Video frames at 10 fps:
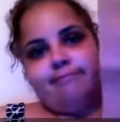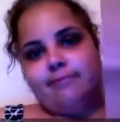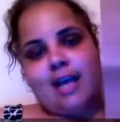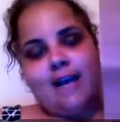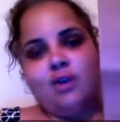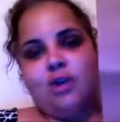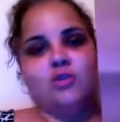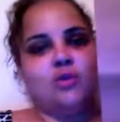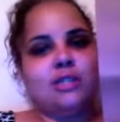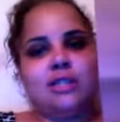I have it all
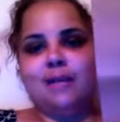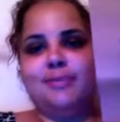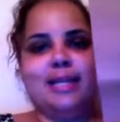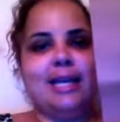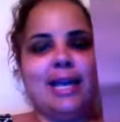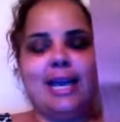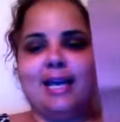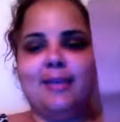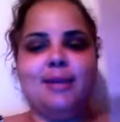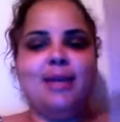twisted up in the game.